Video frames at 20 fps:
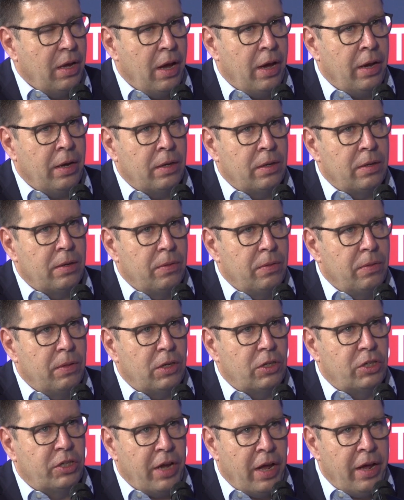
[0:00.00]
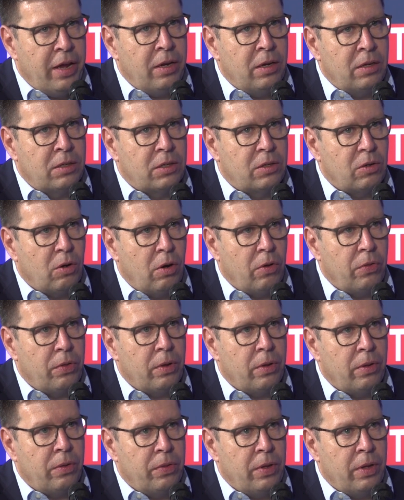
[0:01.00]
And the change or
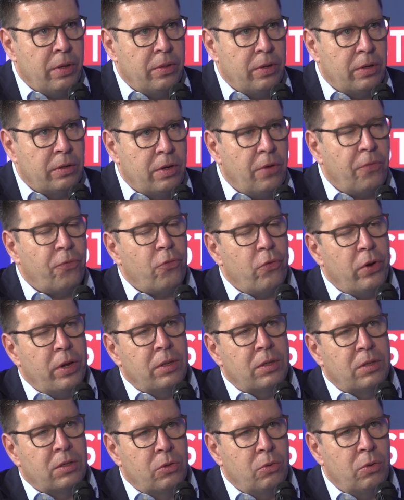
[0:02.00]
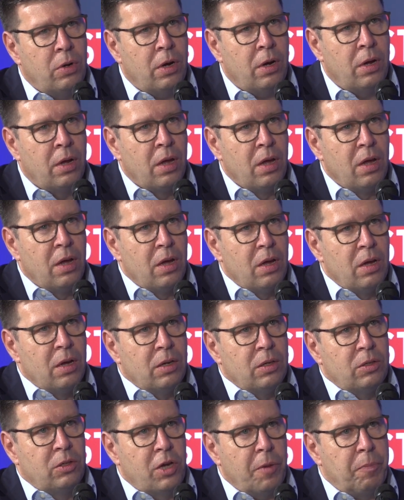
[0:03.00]
the difference to a
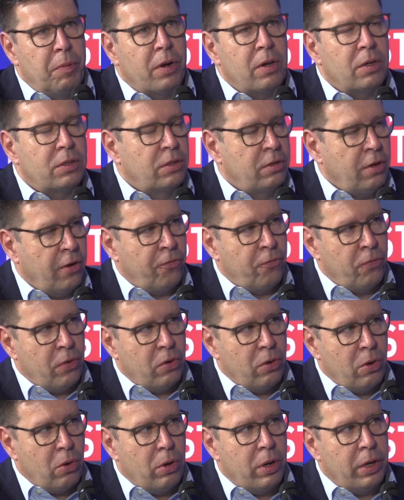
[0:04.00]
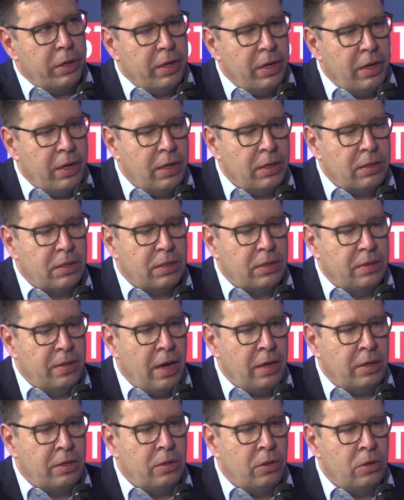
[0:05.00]
typical software rollout is
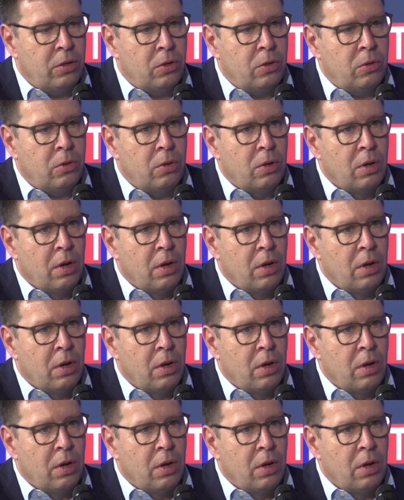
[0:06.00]
that you